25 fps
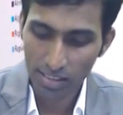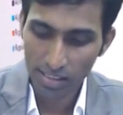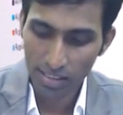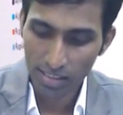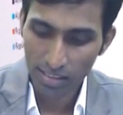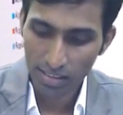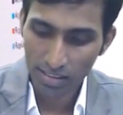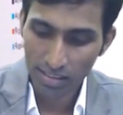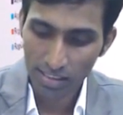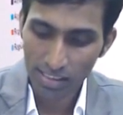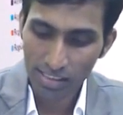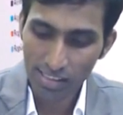
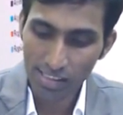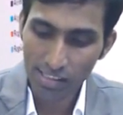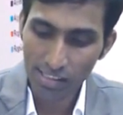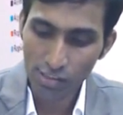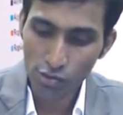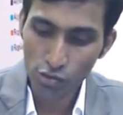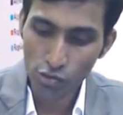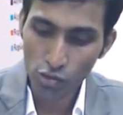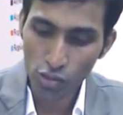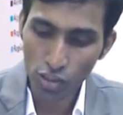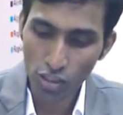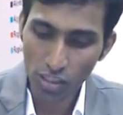This is
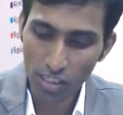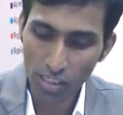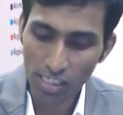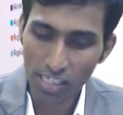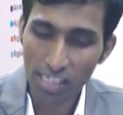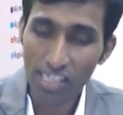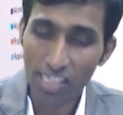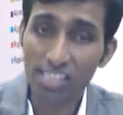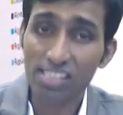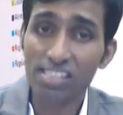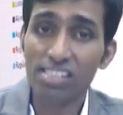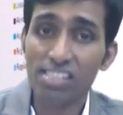your
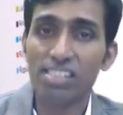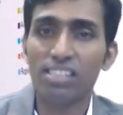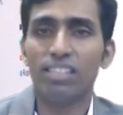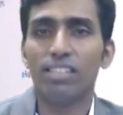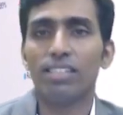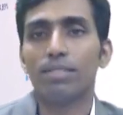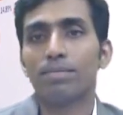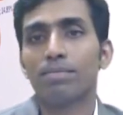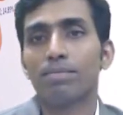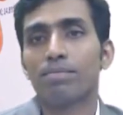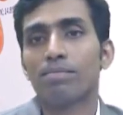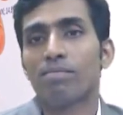answer.
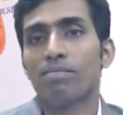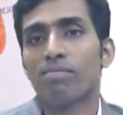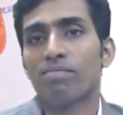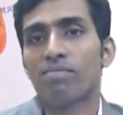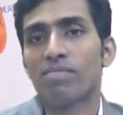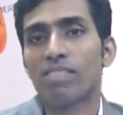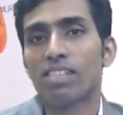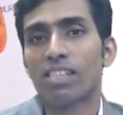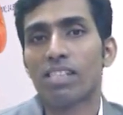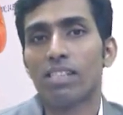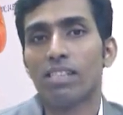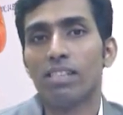
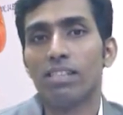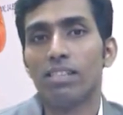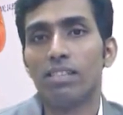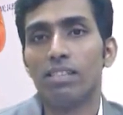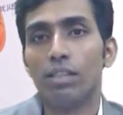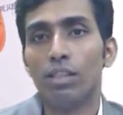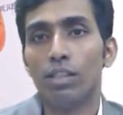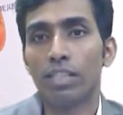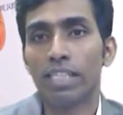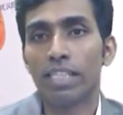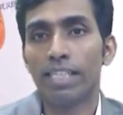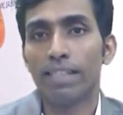Okay.
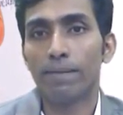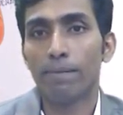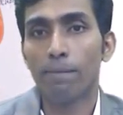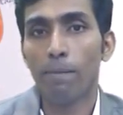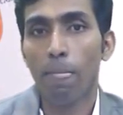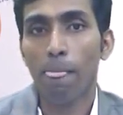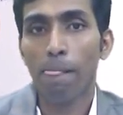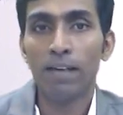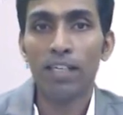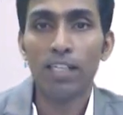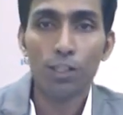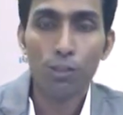
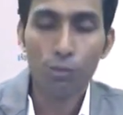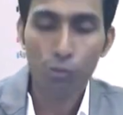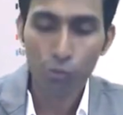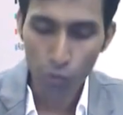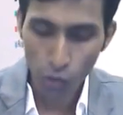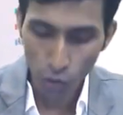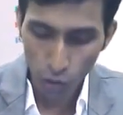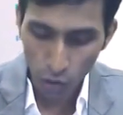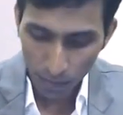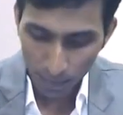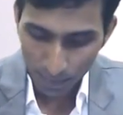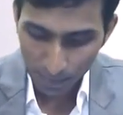
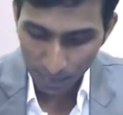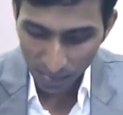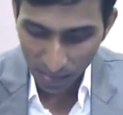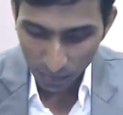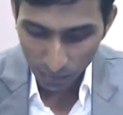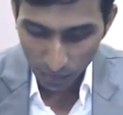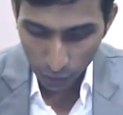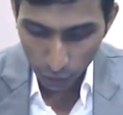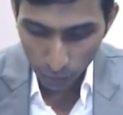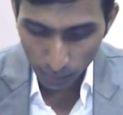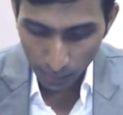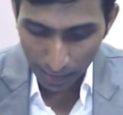So when
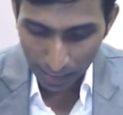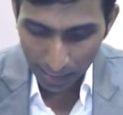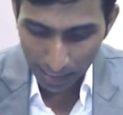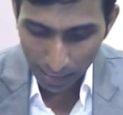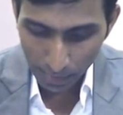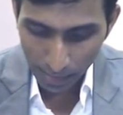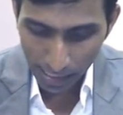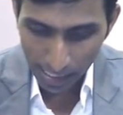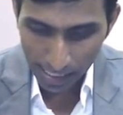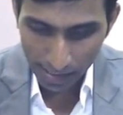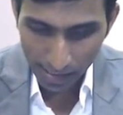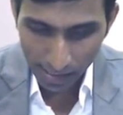you
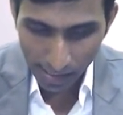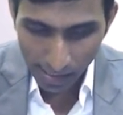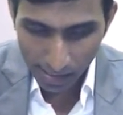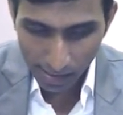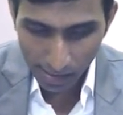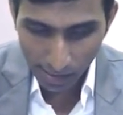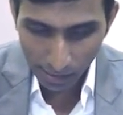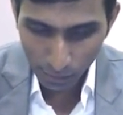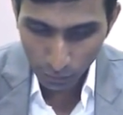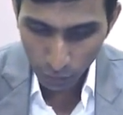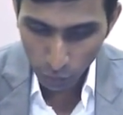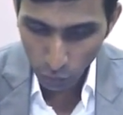multiply this, the
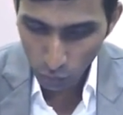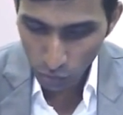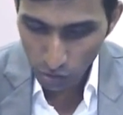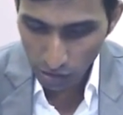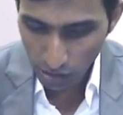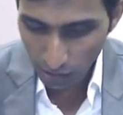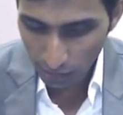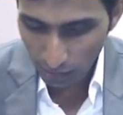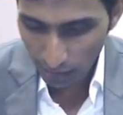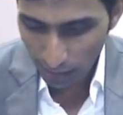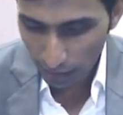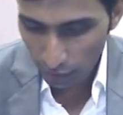future
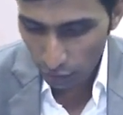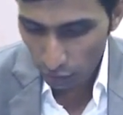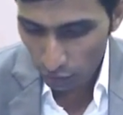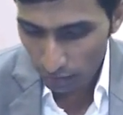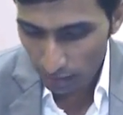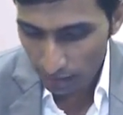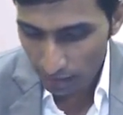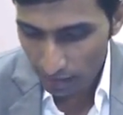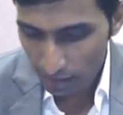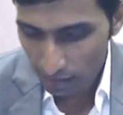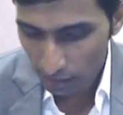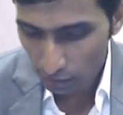value
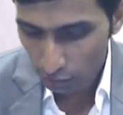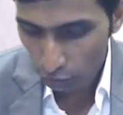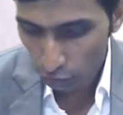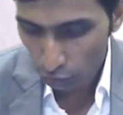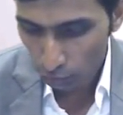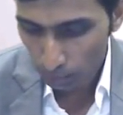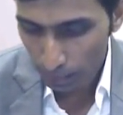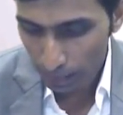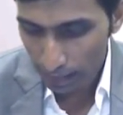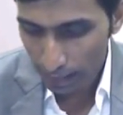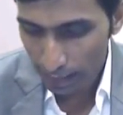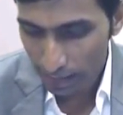is
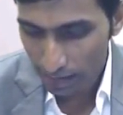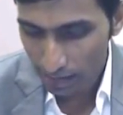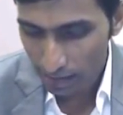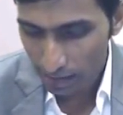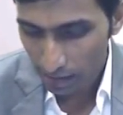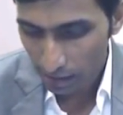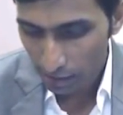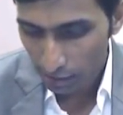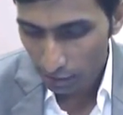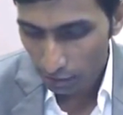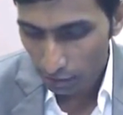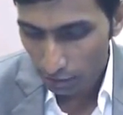rupees
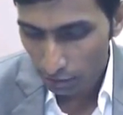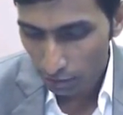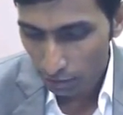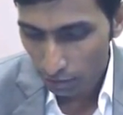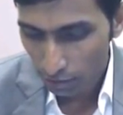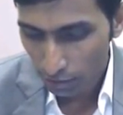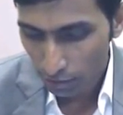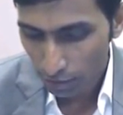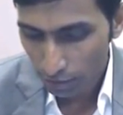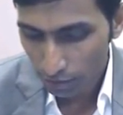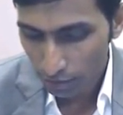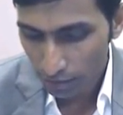
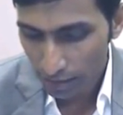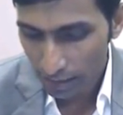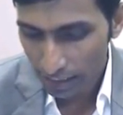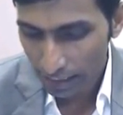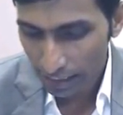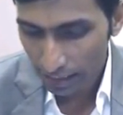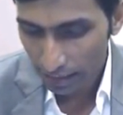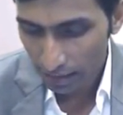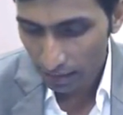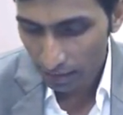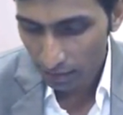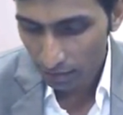
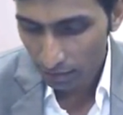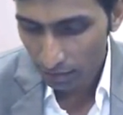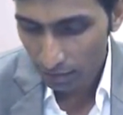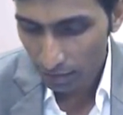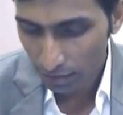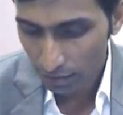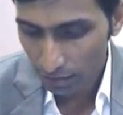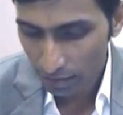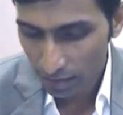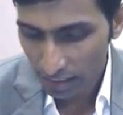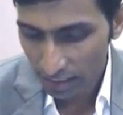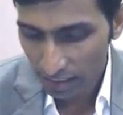
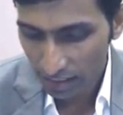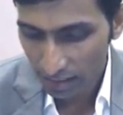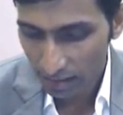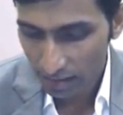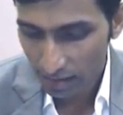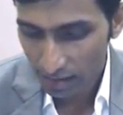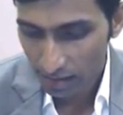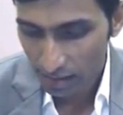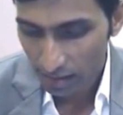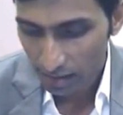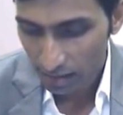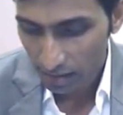5050,
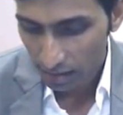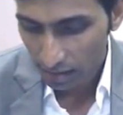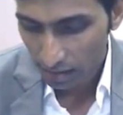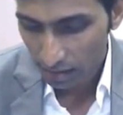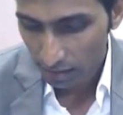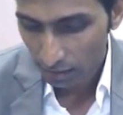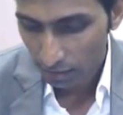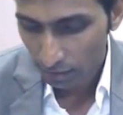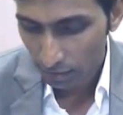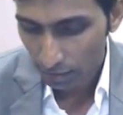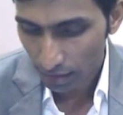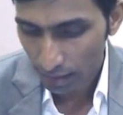
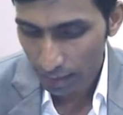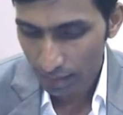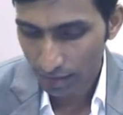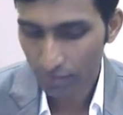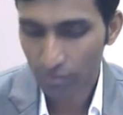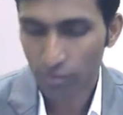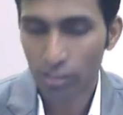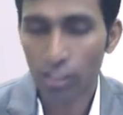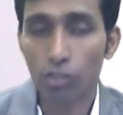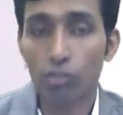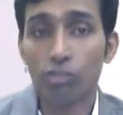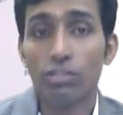
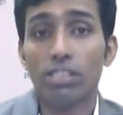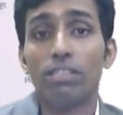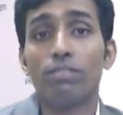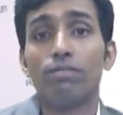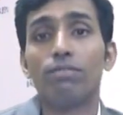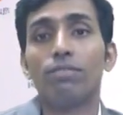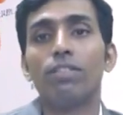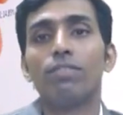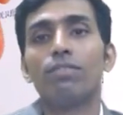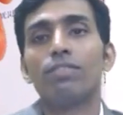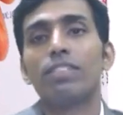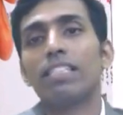
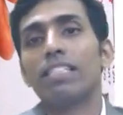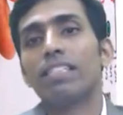5050.